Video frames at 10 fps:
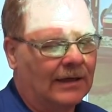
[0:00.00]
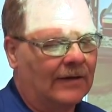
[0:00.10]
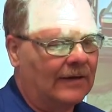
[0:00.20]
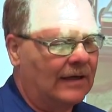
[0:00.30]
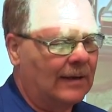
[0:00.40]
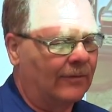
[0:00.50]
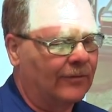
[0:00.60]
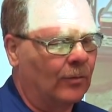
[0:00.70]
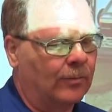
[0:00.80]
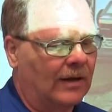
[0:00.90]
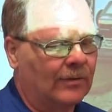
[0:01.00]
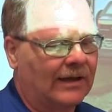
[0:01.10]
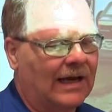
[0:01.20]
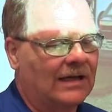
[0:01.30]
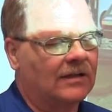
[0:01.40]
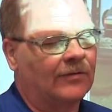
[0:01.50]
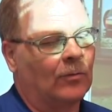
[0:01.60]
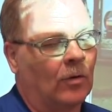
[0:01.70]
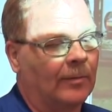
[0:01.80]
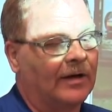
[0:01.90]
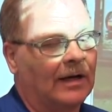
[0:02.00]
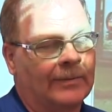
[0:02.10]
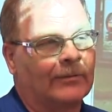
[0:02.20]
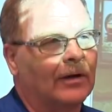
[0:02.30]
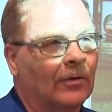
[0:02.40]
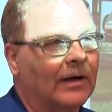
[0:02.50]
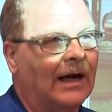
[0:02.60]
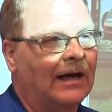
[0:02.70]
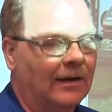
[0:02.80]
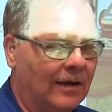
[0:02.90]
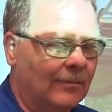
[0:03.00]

And then he kept the full play with the gas. If he warmed it up, it went okay.